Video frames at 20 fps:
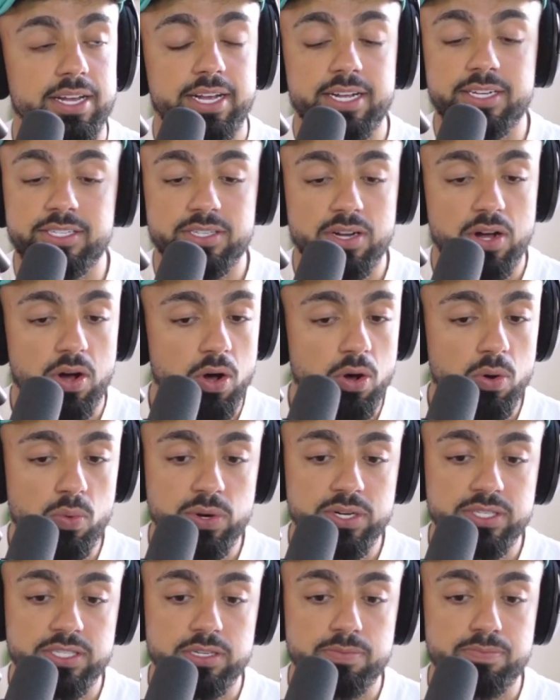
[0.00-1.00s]
It's
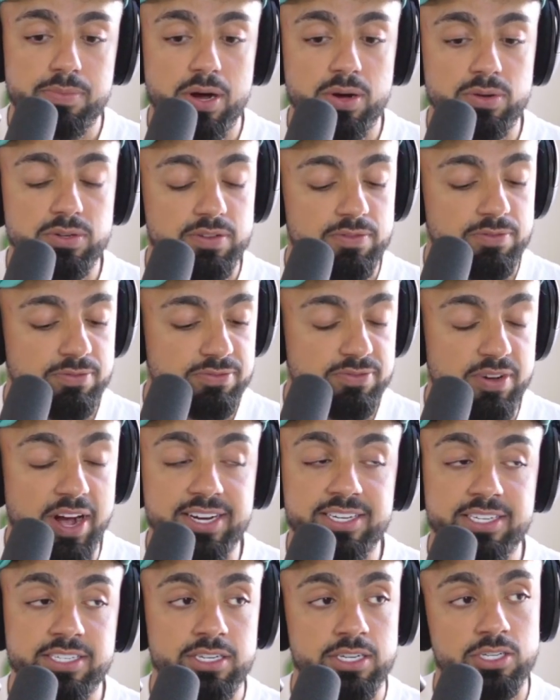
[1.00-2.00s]
always about
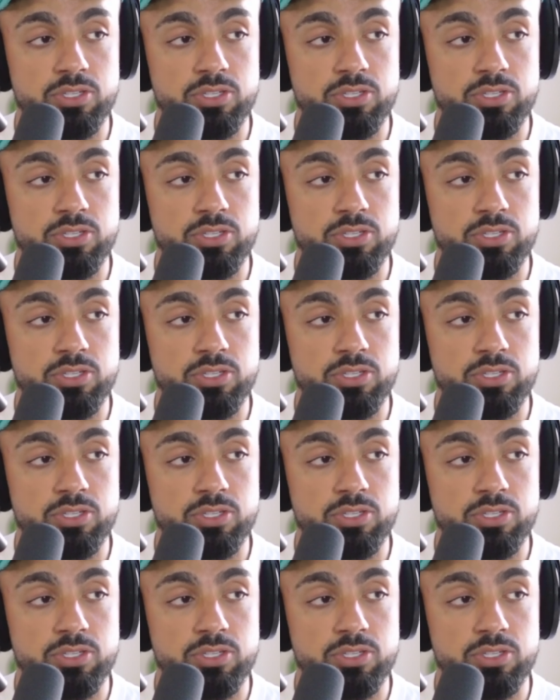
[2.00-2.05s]
finding the